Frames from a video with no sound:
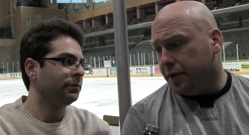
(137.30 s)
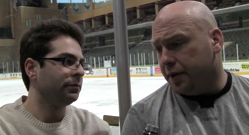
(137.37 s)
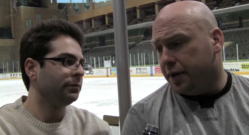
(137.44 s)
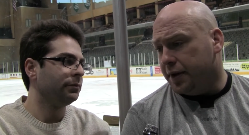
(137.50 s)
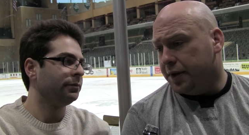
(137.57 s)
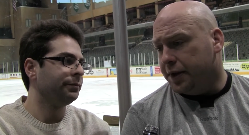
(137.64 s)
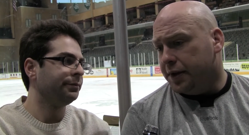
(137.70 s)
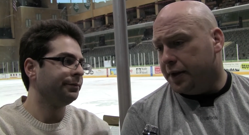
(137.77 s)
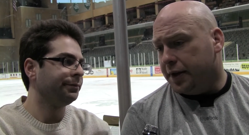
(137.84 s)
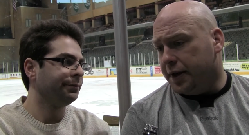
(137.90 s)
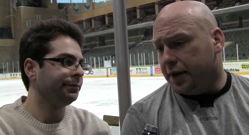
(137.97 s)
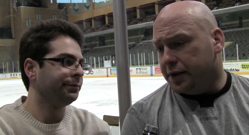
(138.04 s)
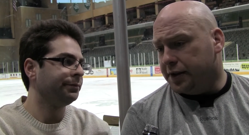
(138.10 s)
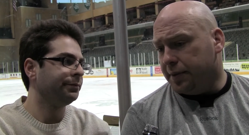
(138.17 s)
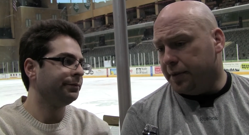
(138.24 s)
Speaker 1: And
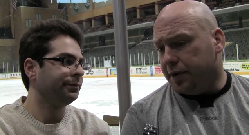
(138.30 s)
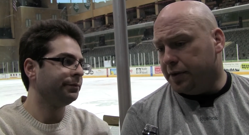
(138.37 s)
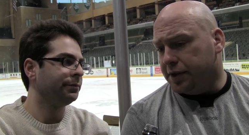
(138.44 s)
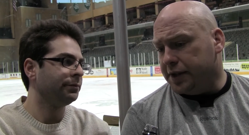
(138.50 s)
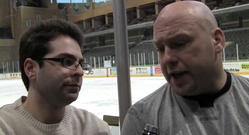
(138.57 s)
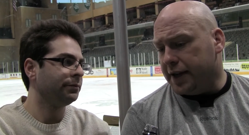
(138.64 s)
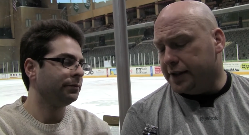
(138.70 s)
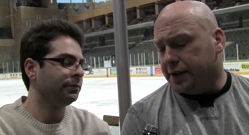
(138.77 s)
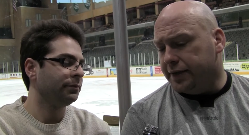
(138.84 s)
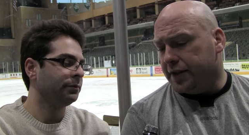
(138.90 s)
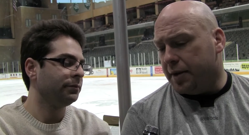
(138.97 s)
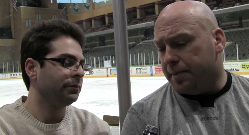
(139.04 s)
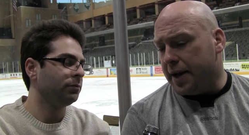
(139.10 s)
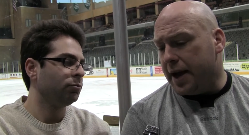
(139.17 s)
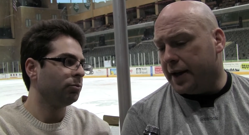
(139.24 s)
uh, some of those chances have
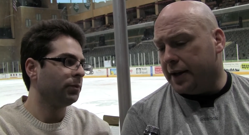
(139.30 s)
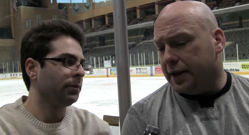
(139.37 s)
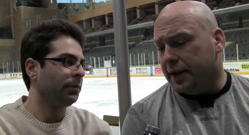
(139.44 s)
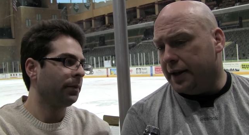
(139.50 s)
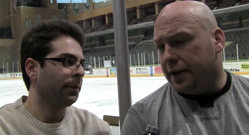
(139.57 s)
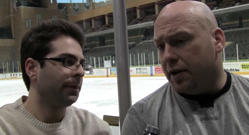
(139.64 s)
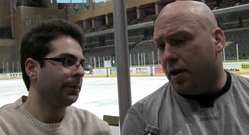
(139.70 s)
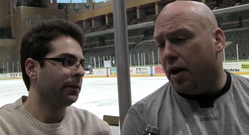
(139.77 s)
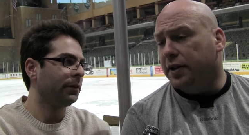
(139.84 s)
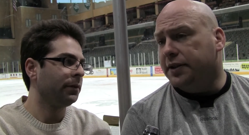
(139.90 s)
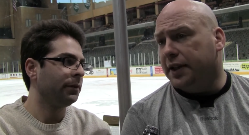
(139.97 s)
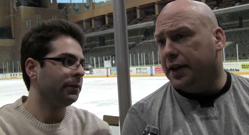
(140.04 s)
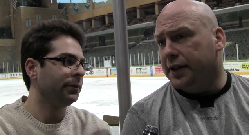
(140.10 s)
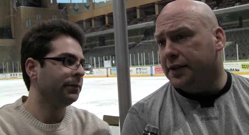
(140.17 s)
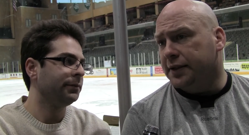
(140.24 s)
come back and, and,
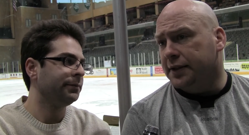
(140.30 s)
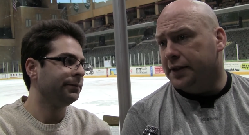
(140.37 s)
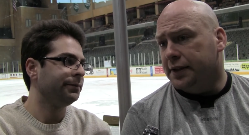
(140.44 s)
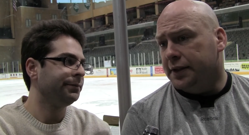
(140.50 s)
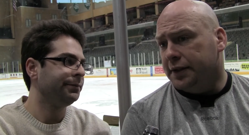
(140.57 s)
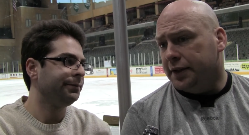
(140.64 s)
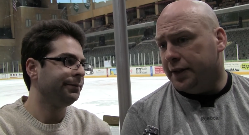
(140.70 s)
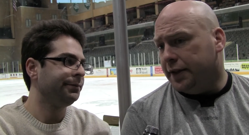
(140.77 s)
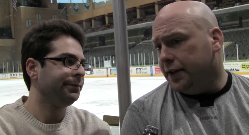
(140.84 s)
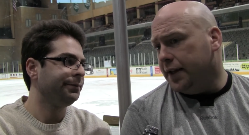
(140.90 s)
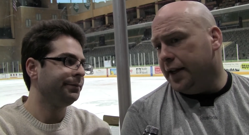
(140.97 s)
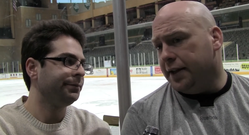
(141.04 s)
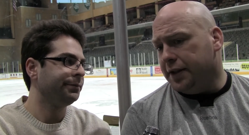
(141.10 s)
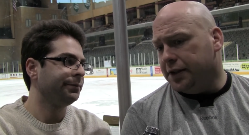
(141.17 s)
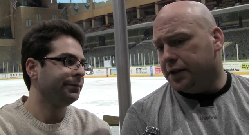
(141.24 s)
haunted us in,
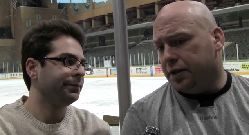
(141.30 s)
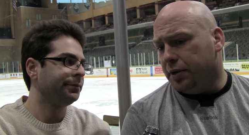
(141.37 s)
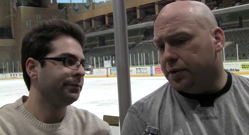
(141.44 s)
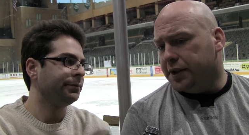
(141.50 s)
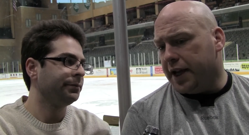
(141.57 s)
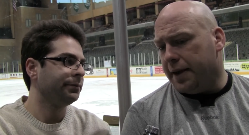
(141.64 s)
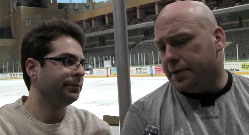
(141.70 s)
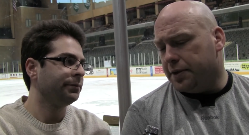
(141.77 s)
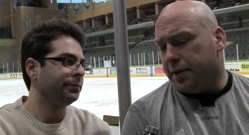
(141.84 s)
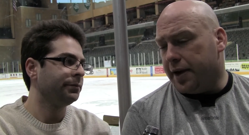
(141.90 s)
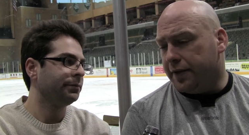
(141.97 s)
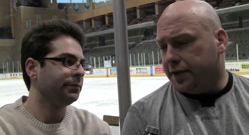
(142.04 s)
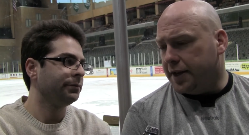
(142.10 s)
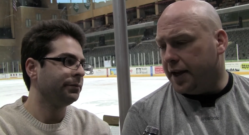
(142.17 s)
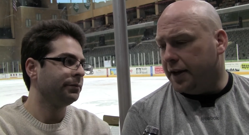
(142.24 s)
in these close games that we
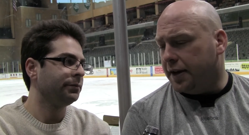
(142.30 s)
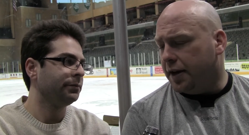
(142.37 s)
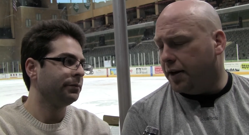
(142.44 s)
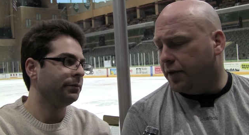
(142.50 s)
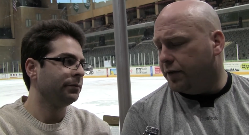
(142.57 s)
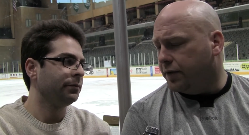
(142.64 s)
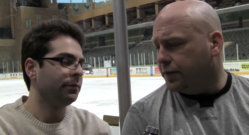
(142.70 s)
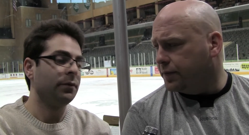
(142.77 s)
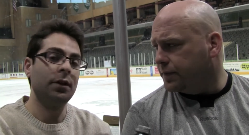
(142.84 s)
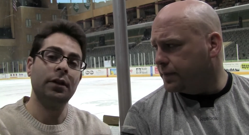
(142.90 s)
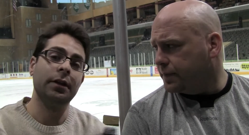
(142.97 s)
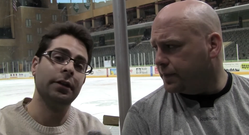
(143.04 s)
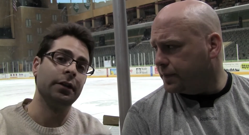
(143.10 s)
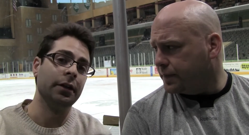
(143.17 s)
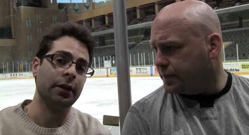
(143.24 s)
haven't taken care of.
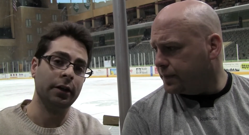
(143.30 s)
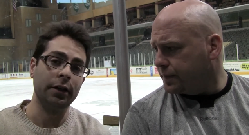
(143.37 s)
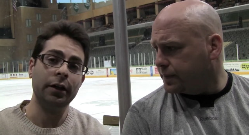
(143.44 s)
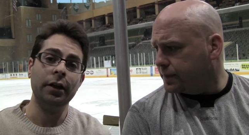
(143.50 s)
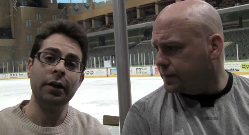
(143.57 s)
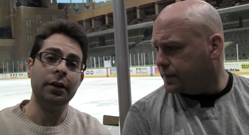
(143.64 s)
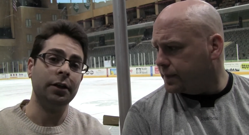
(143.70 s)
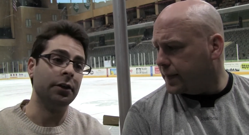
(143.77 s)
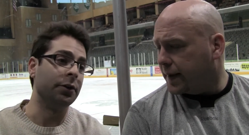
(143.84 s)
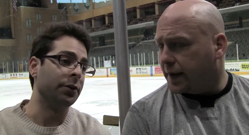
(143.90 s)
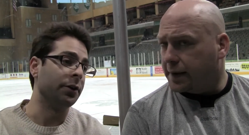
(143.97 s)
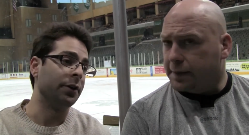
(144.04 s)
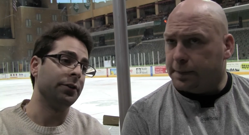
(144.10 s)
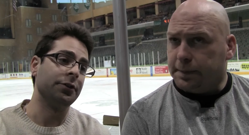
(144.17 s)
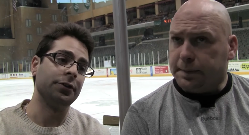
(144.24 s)
Speaker 2: And, uh, you know,
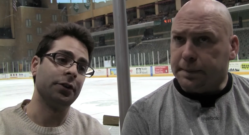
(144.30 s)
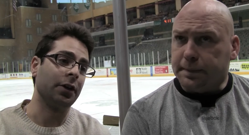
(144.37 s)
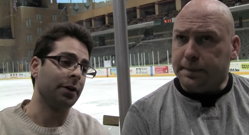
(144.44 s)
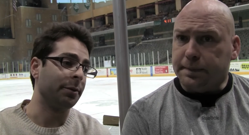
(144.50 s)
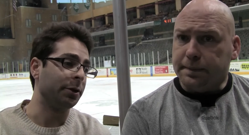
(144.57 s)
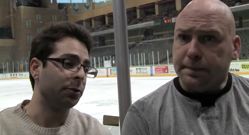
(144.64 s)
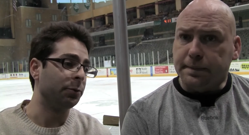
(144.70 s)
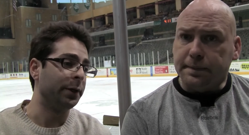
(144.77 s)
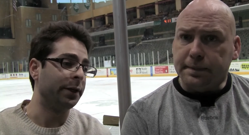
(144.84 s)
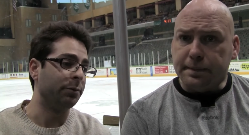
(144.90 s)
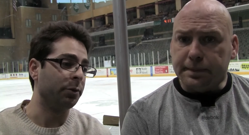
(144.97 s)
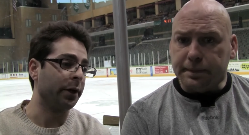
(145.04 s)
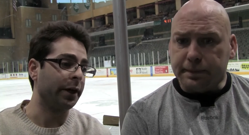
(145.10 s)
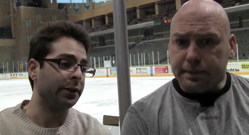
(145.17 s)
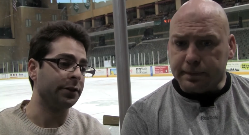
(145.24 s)
yeah, just talk about the week of
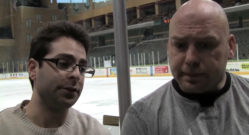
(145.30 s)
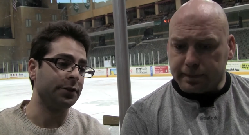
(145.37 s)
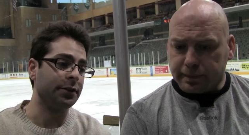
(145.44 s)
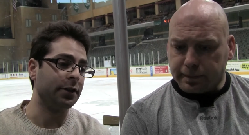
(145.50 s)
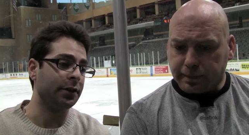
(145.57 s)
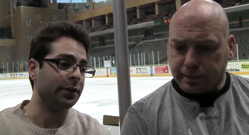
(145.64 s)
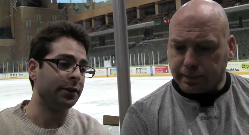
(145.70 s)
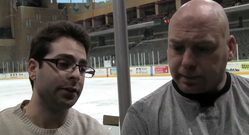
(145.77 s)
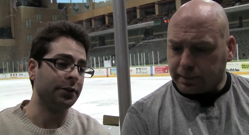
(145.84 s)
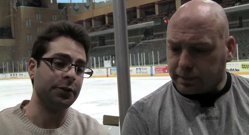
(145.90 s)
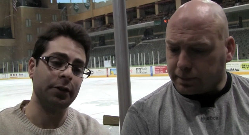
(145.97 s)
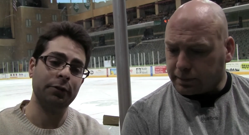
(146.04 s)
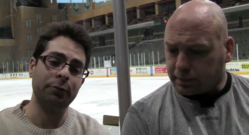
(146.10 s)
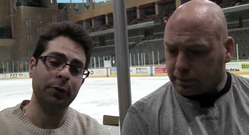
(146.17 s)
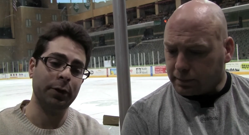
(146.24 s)
practice, uh, another
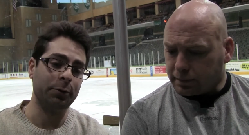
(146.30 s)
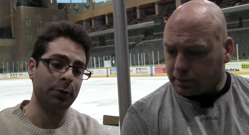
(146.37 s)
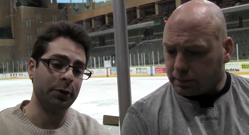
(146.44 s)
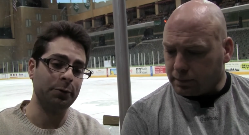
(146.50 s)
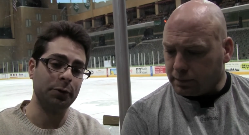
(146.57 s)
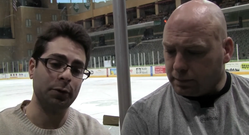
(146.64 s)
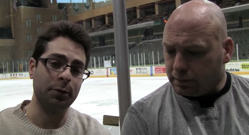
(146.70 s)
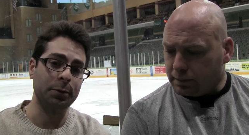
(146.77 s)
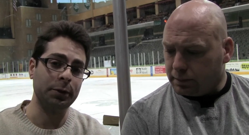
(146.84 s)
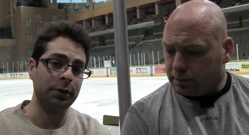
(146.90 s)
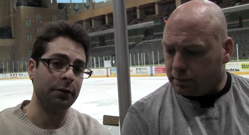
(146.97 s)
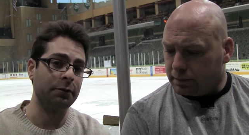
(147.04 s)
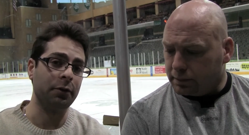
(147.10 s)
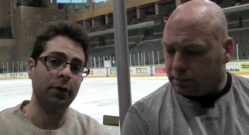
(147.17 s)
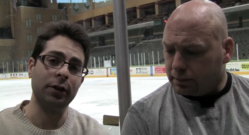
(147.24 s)
tough week where you absorbed a
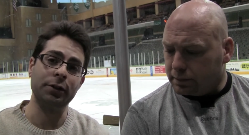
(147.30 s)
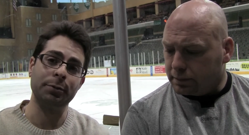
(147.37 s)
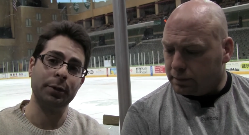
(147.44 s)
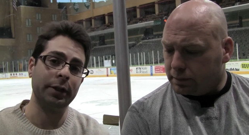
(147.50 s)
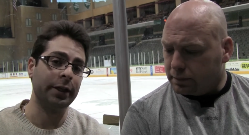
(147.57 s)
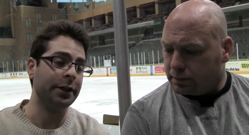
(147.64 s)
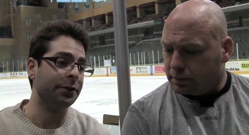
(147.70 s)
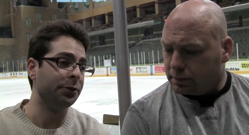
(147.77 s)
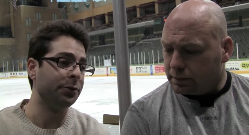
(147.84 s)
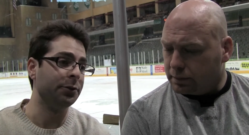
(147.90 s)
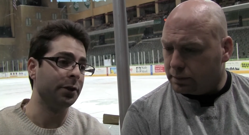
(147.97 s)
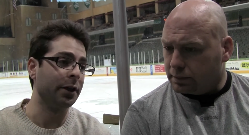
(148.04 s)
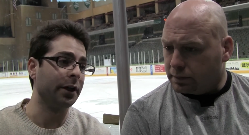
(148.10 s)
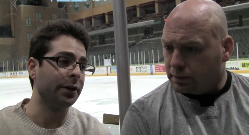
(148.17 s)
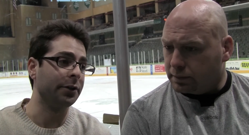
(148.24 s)
tough loss, but again, you're doing
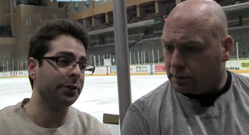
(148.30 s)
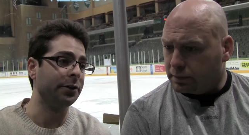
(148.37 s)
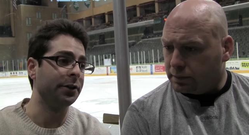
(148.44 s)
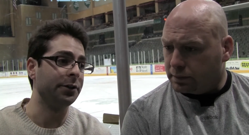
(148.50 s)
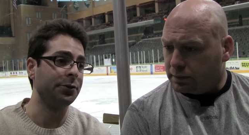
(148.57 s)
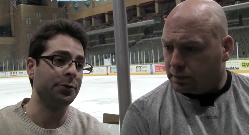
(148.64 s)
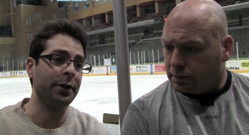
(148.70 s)
a lot of good things